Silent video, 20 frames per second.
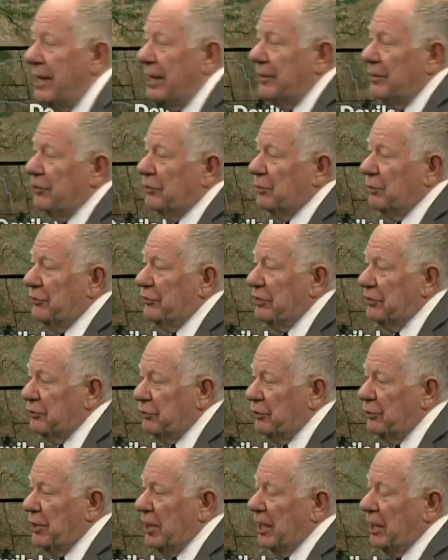This was
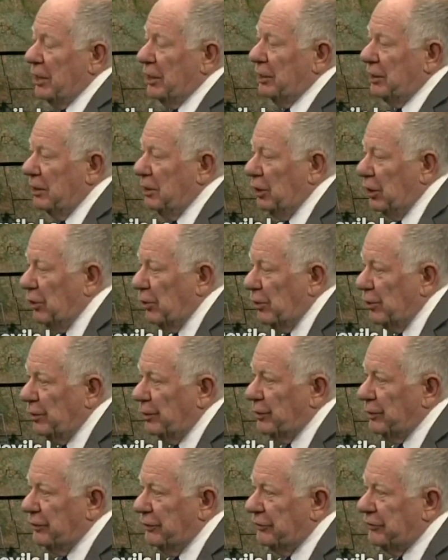issued uh, a little
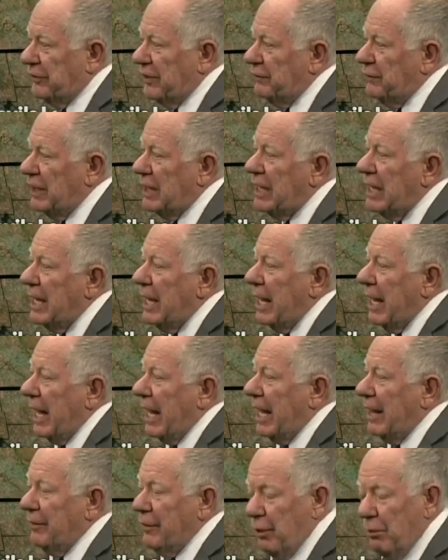earlier this evening.
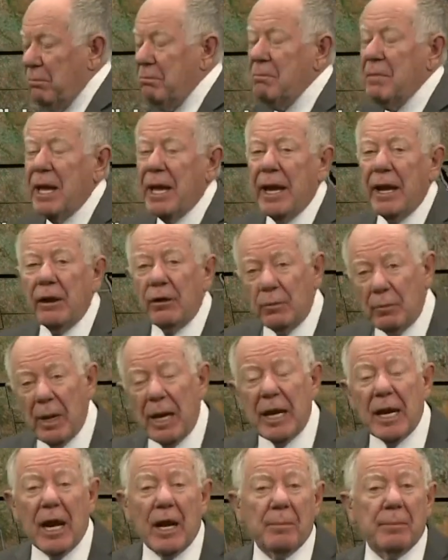And there may or
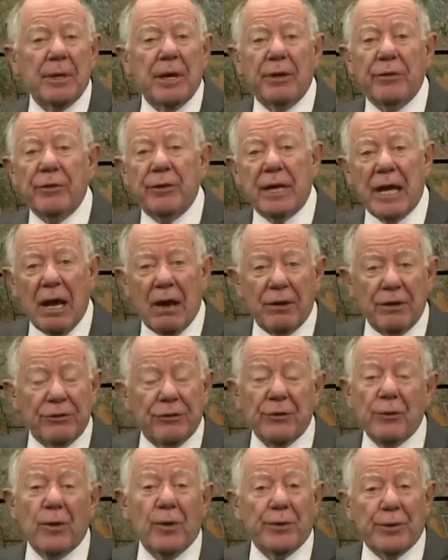may not be other
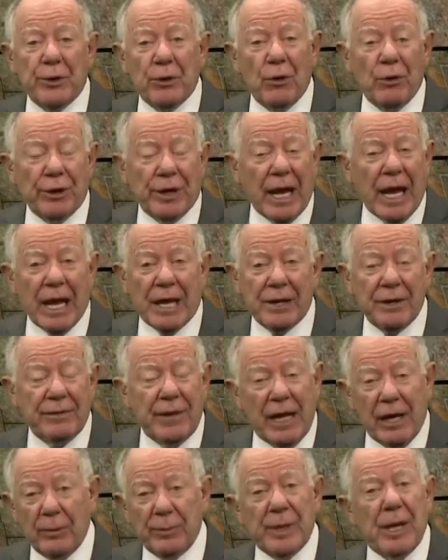counties in North Dakota added.
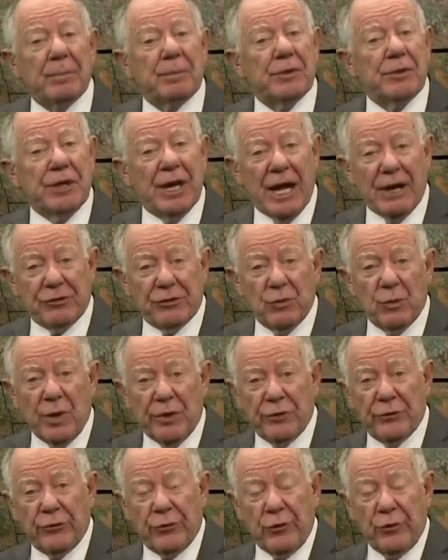That'll be up to the National
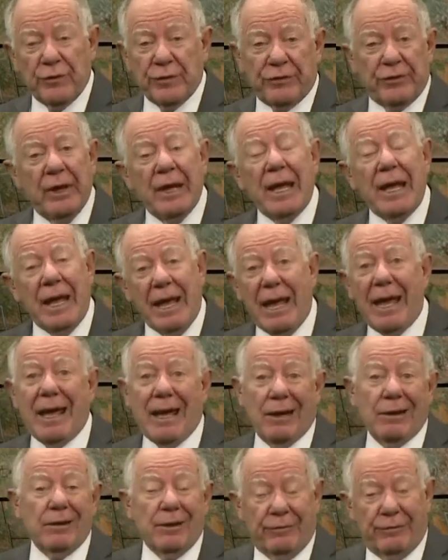Weather Service
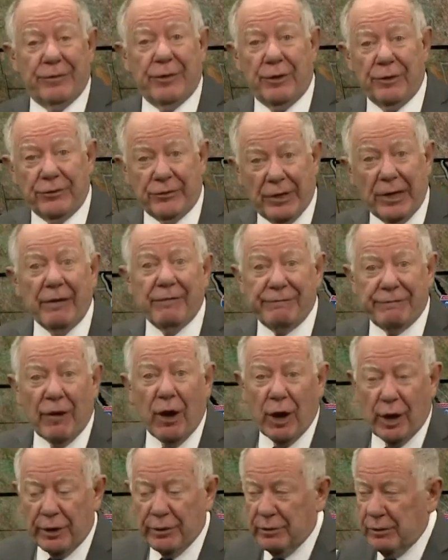and if there's enough
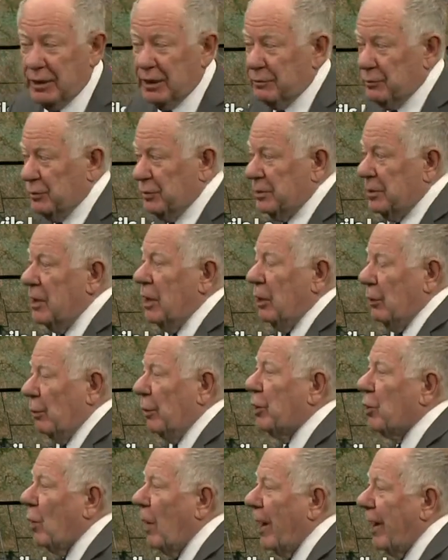fog that would
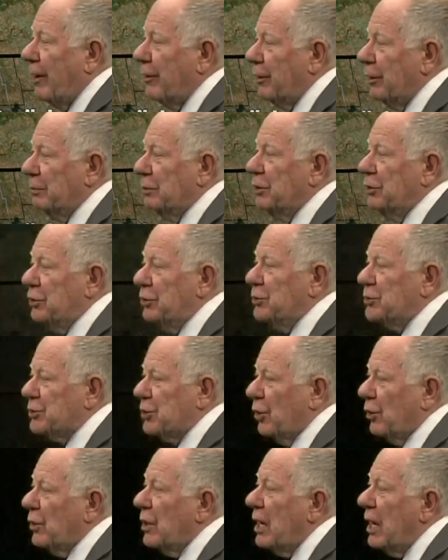require them to do
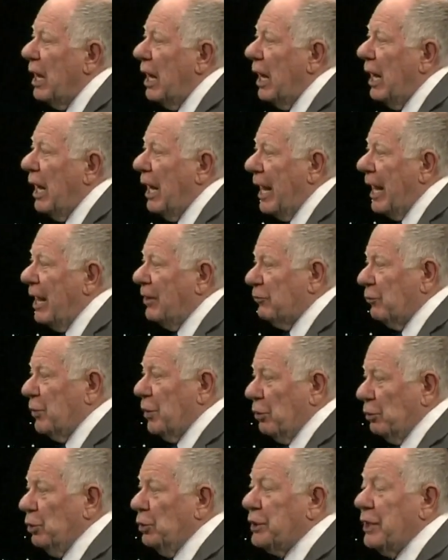so. Uh, as
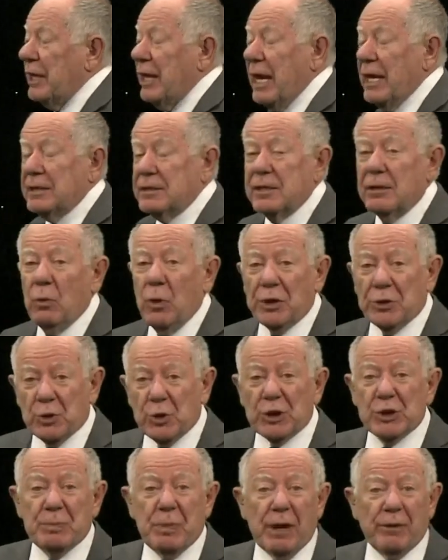we're looking at uh, what to
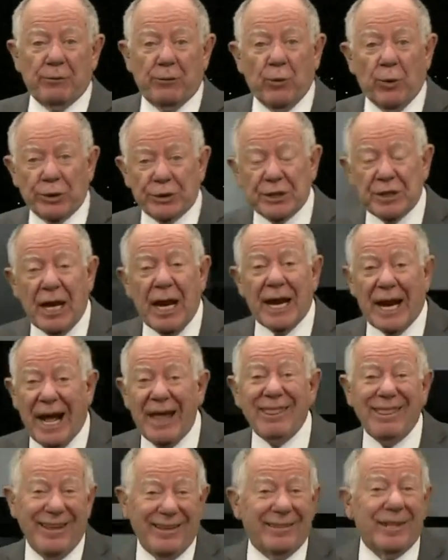expect for tonight,
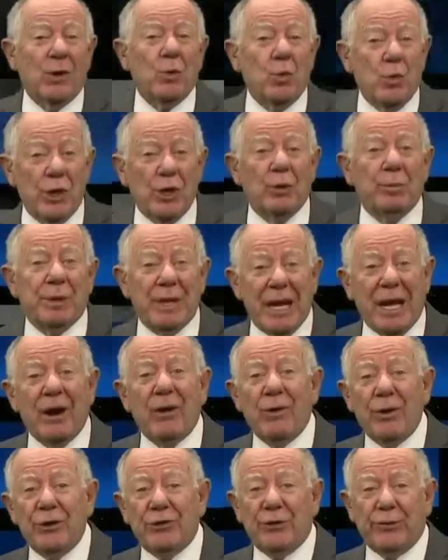I think there will be
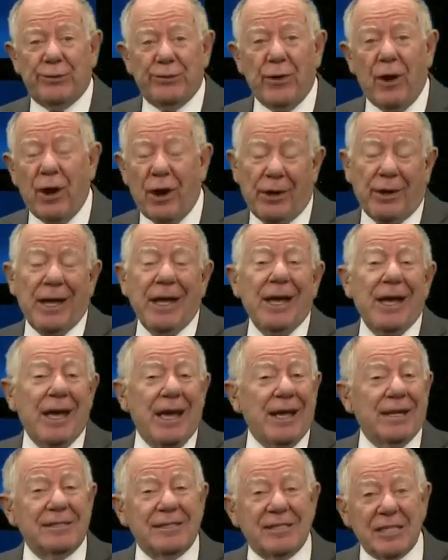areas of fog
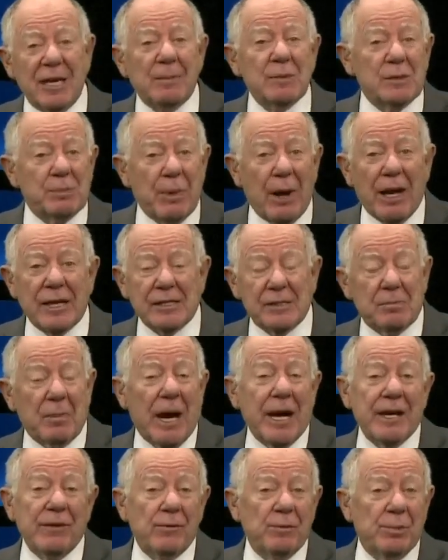and some spots
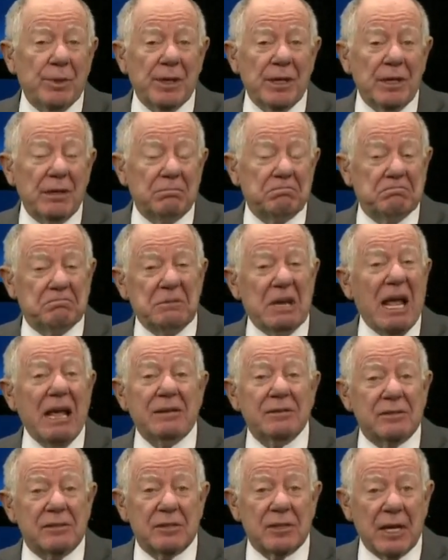might even be
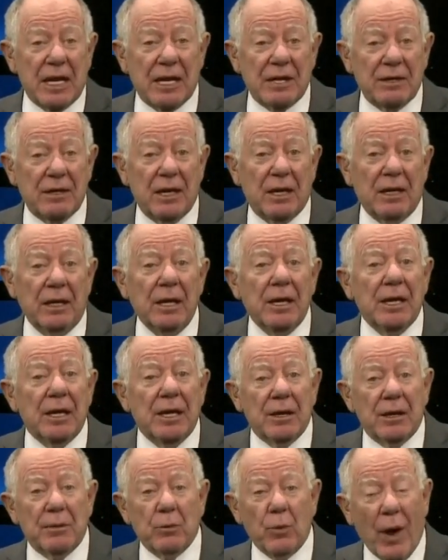dense. And uh,
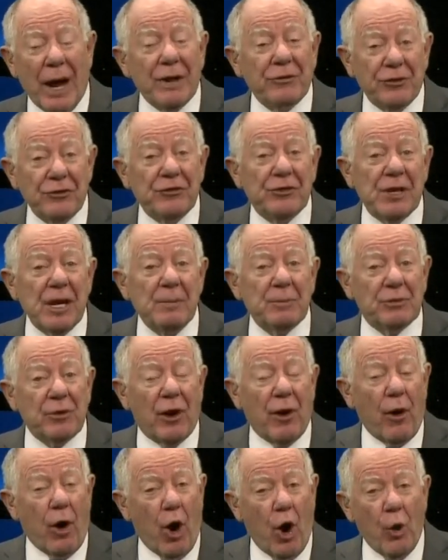rising temps
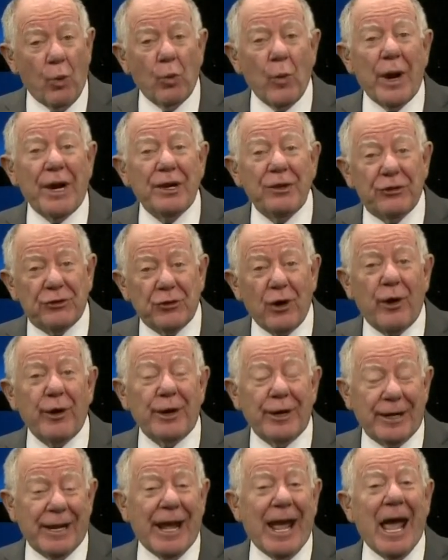are already
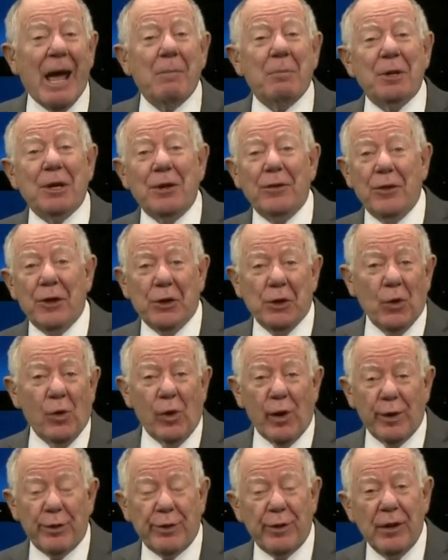starting to happen in the
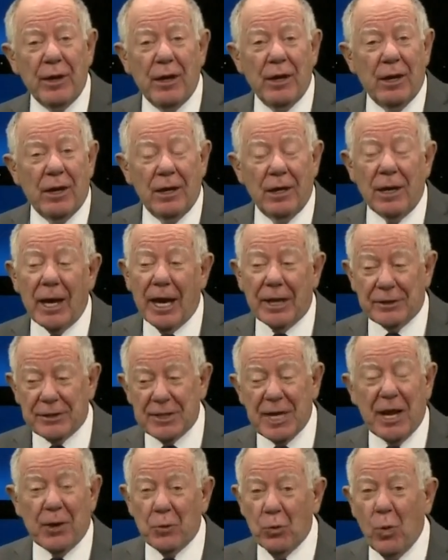north. Uh, I
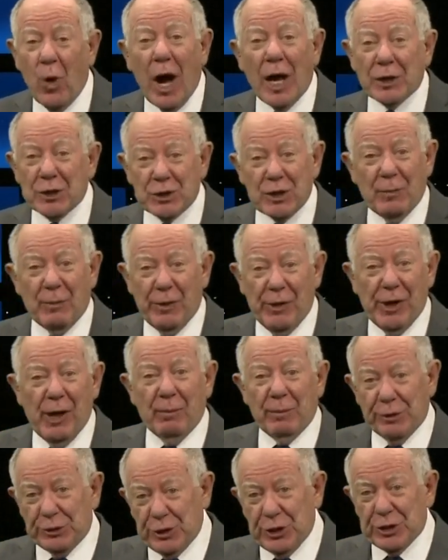sat and watched some of the
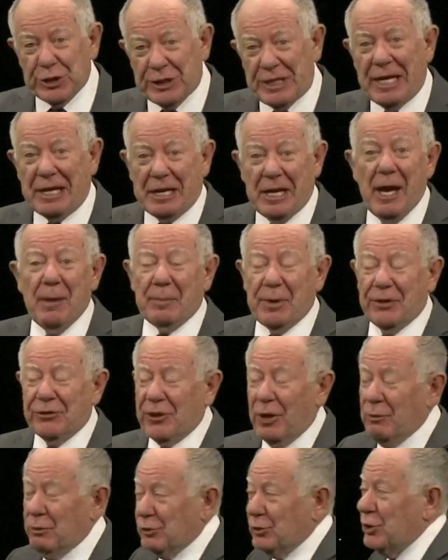numbers just tick up as
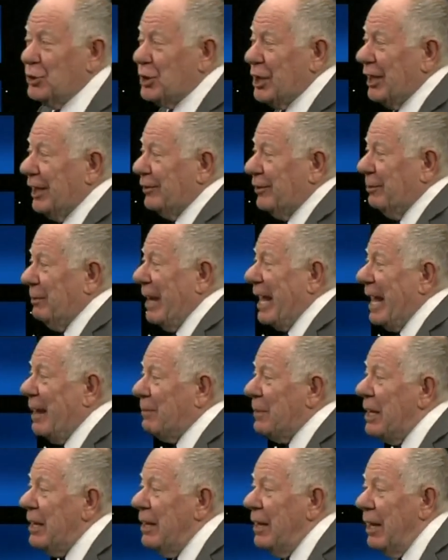I I was looking at the map.